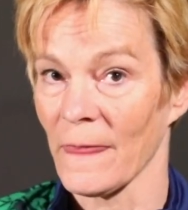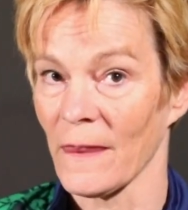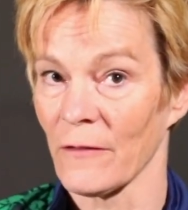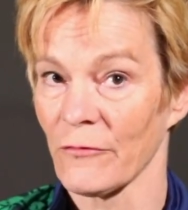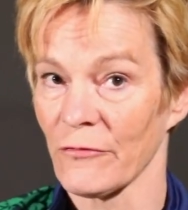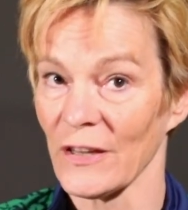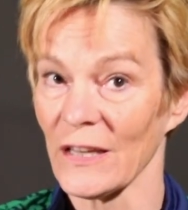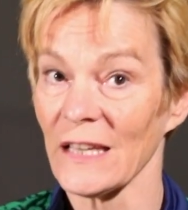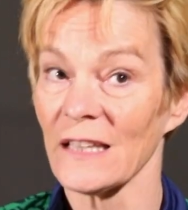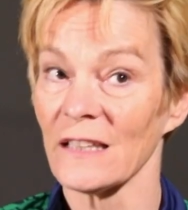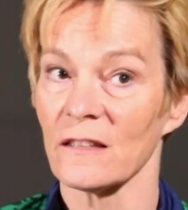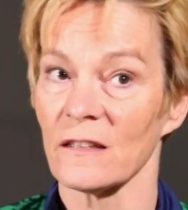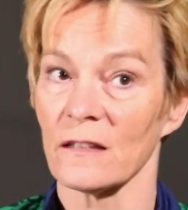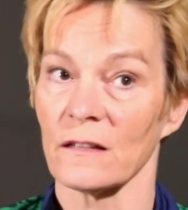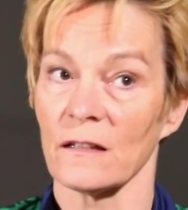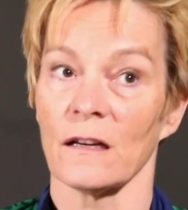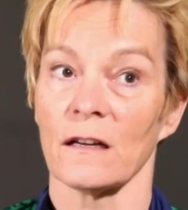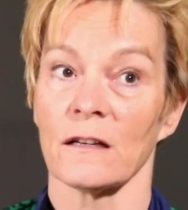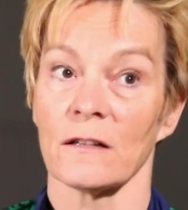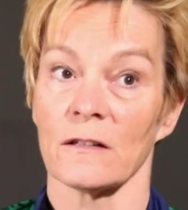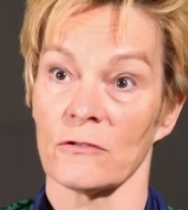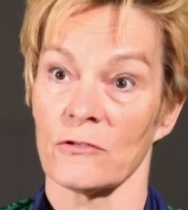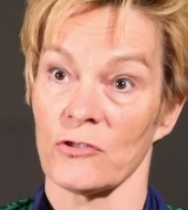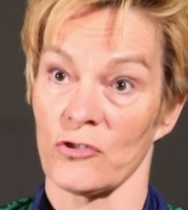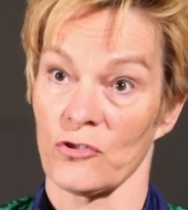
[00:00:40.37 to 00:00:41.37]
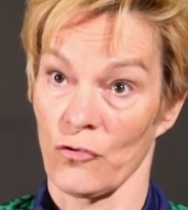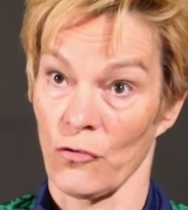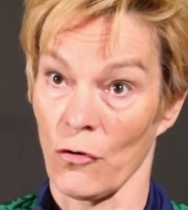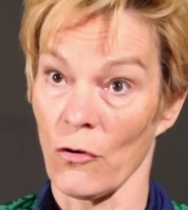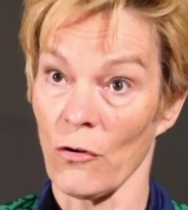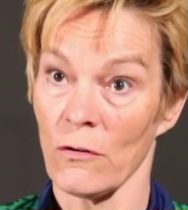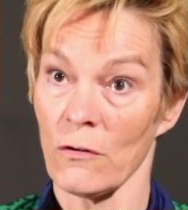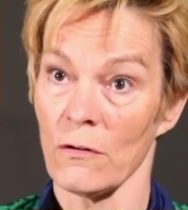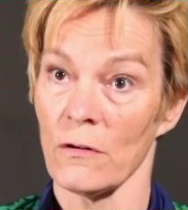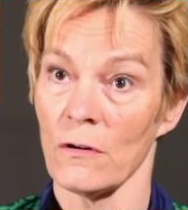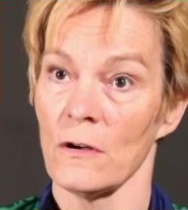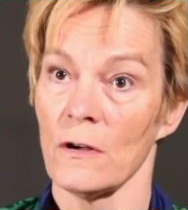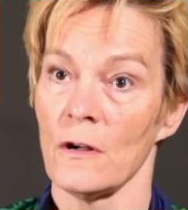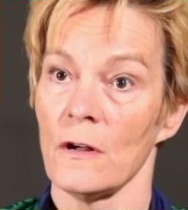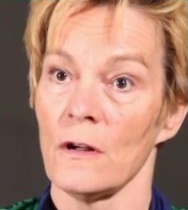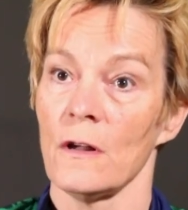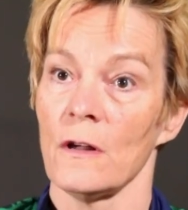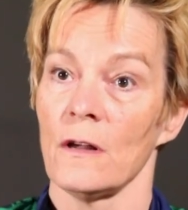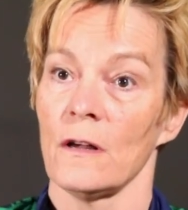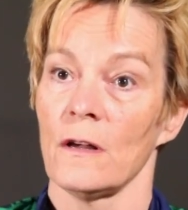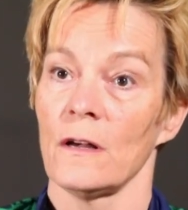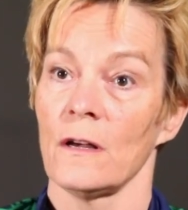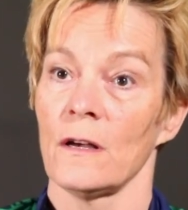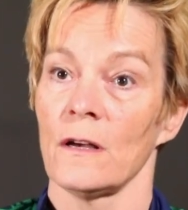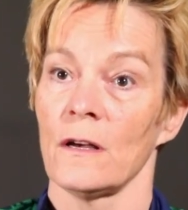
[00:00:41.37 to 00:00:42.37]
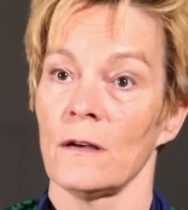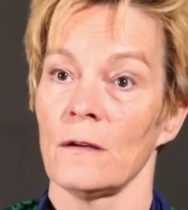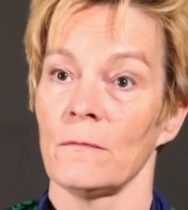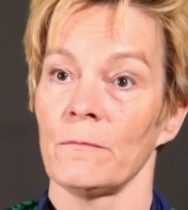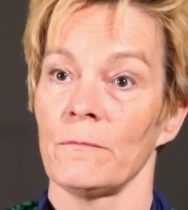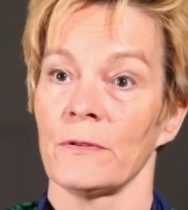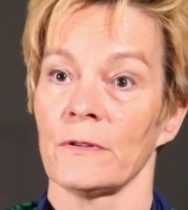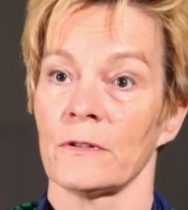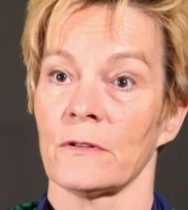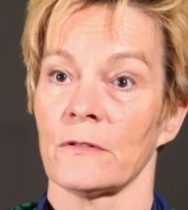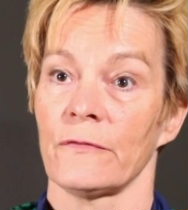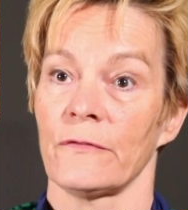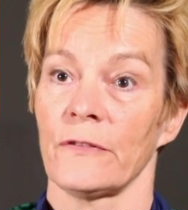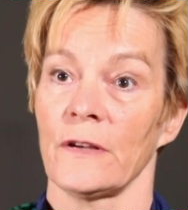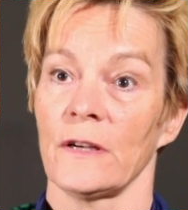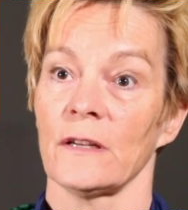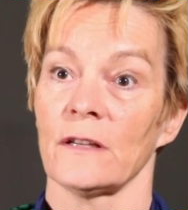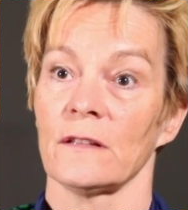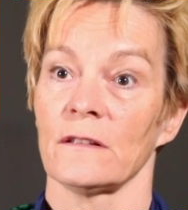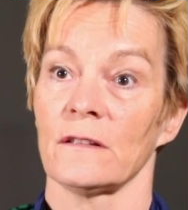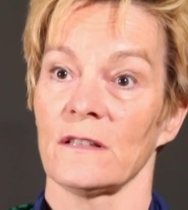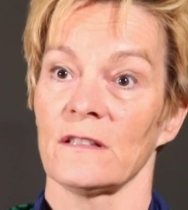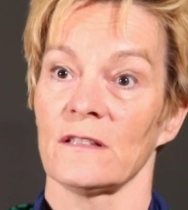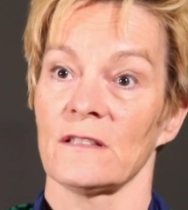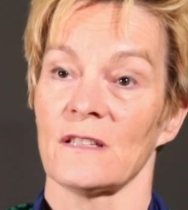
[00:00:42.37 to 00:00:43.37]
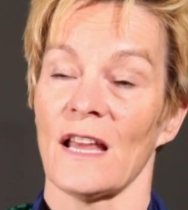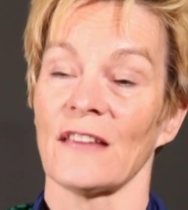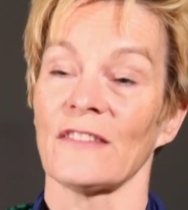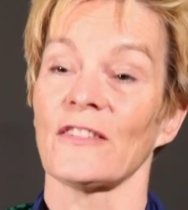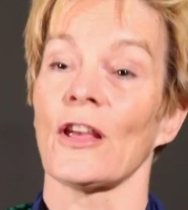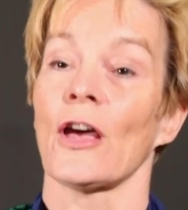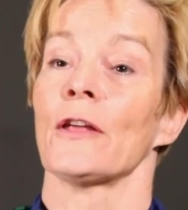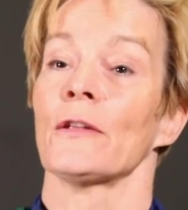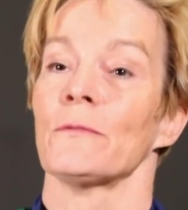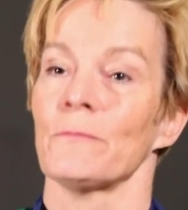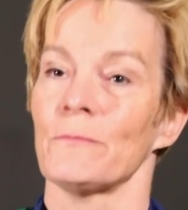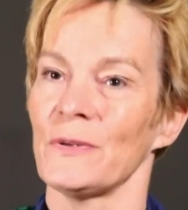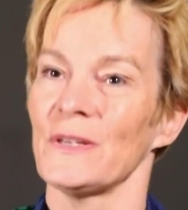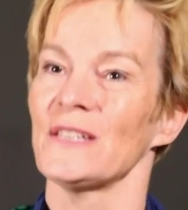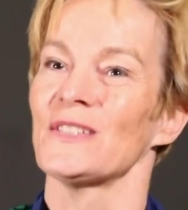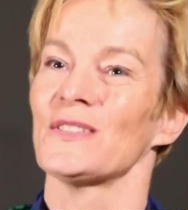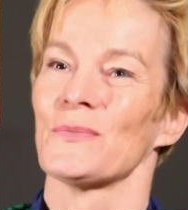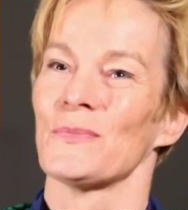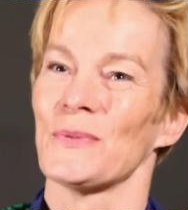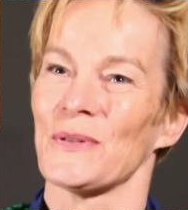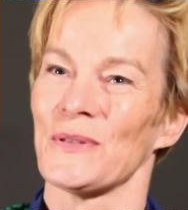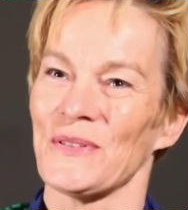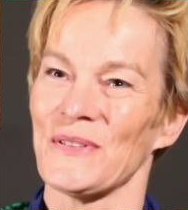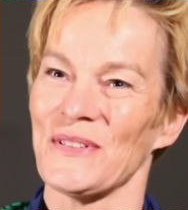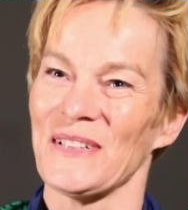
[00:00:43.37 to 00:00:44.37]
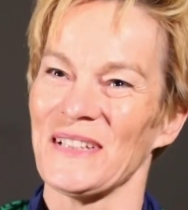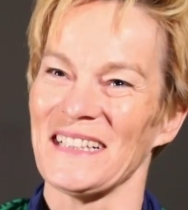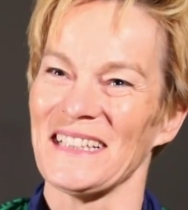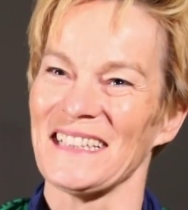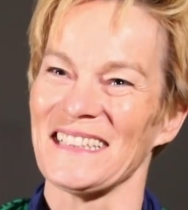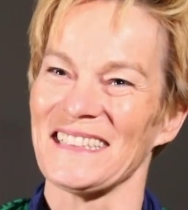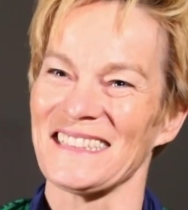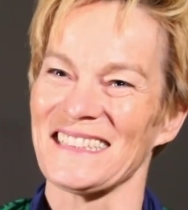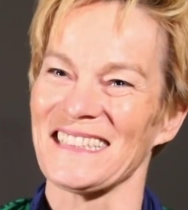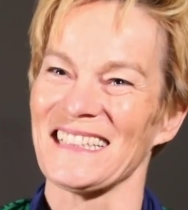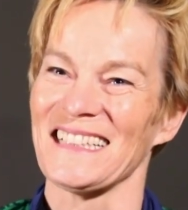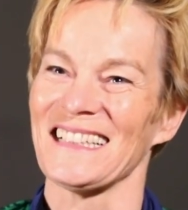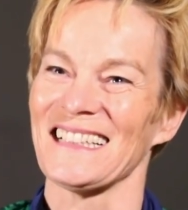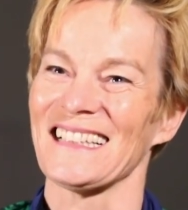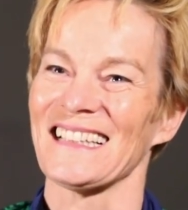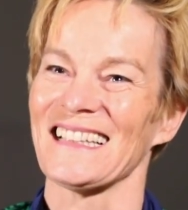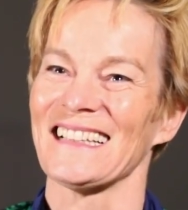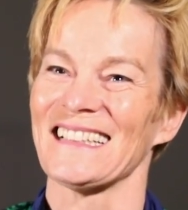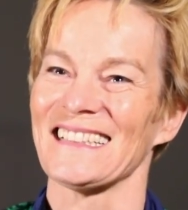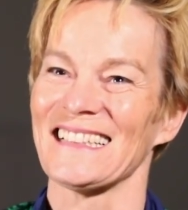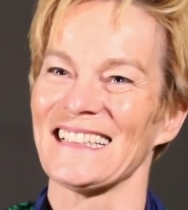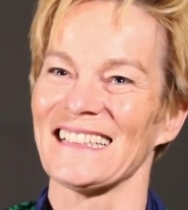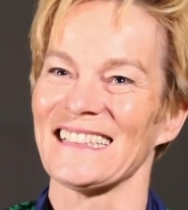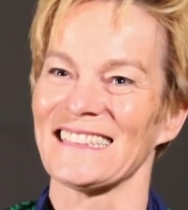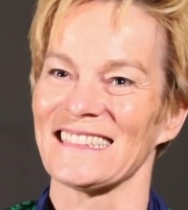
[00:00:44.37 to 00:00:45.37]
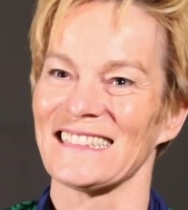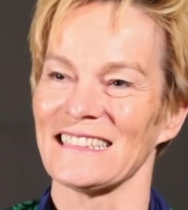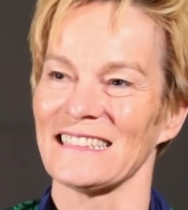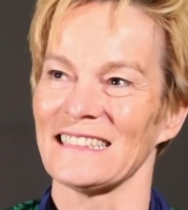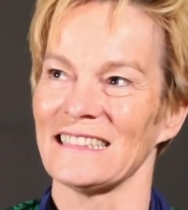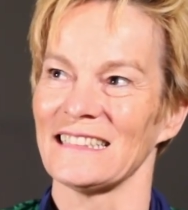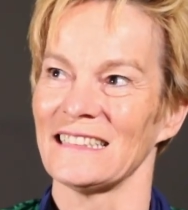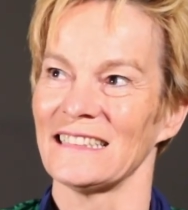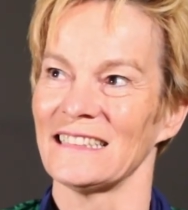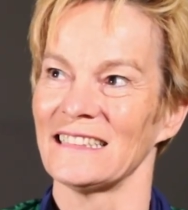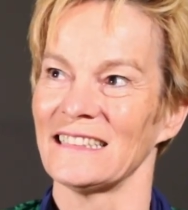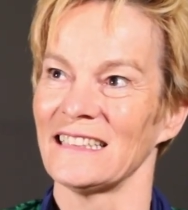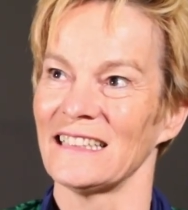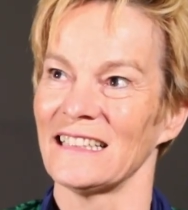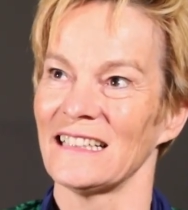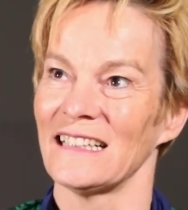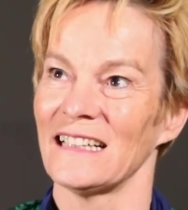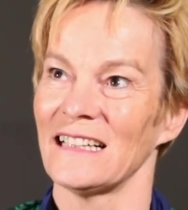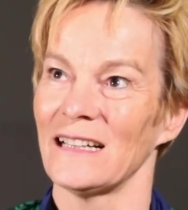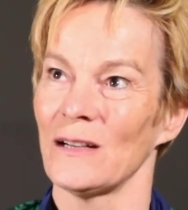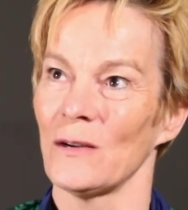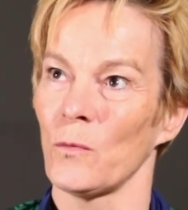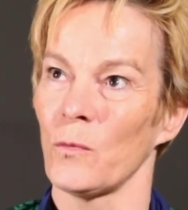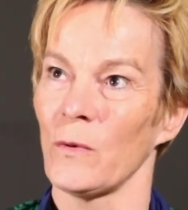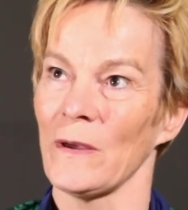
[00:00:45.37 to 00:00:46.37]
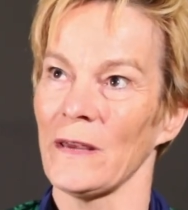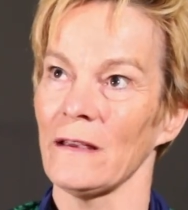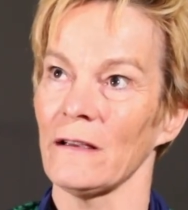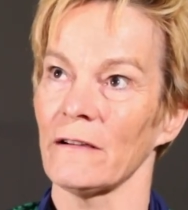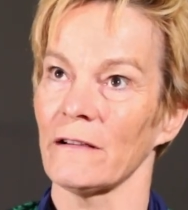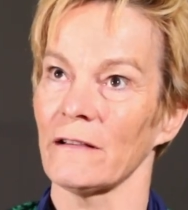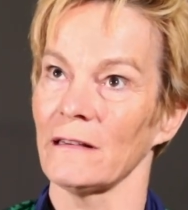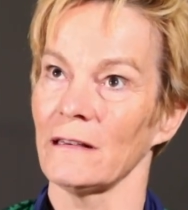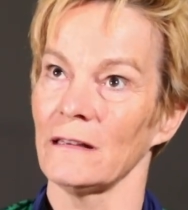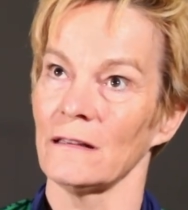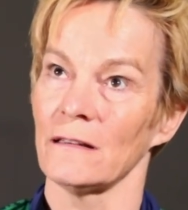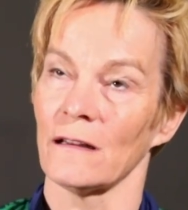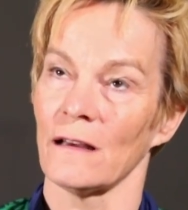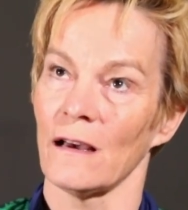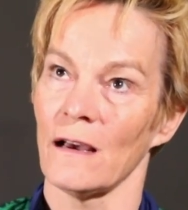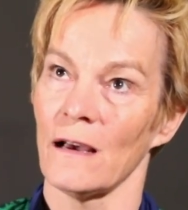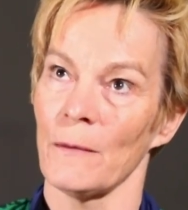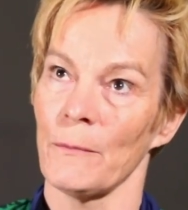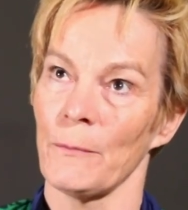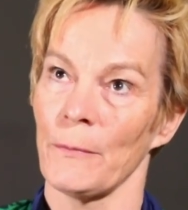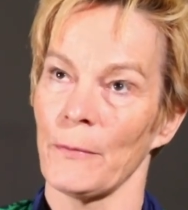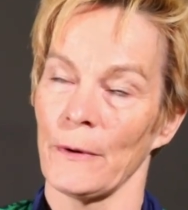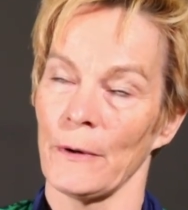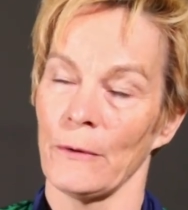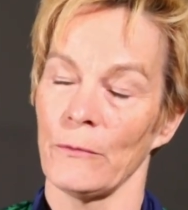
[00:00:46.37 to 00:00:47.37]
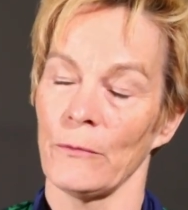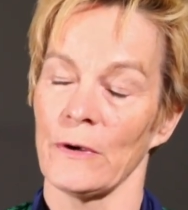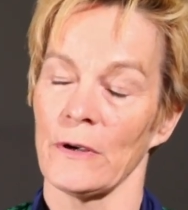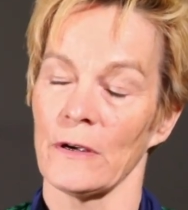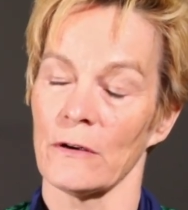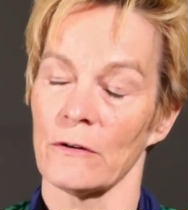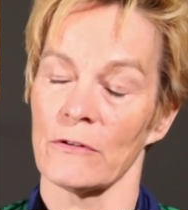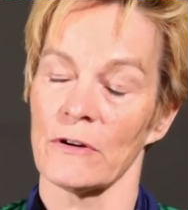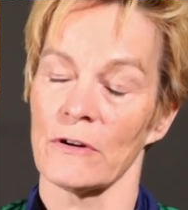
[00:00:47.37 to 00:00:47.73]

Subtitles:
Finland are strong, but Finland is not unbeatable, let's say it like that. And we are in an up and we are